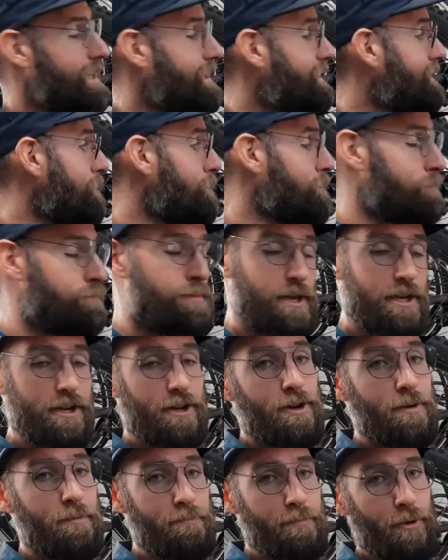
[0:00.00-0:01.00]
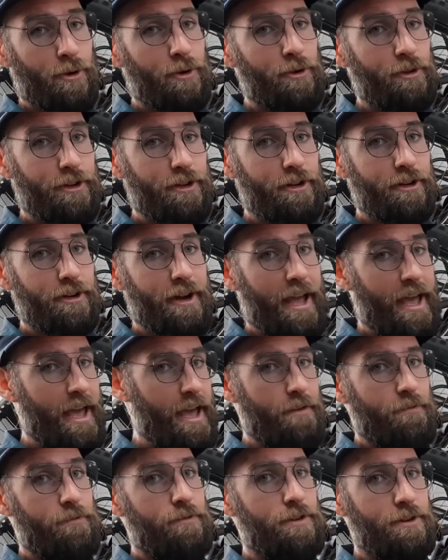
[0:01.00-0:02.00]
It's a bigger, burlier,
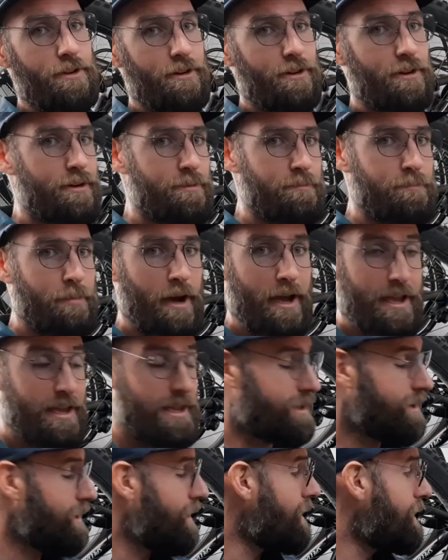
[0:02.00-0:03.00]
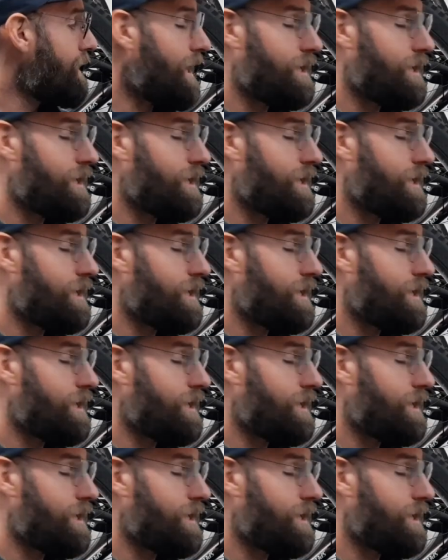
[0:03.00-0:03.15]
heavier bike,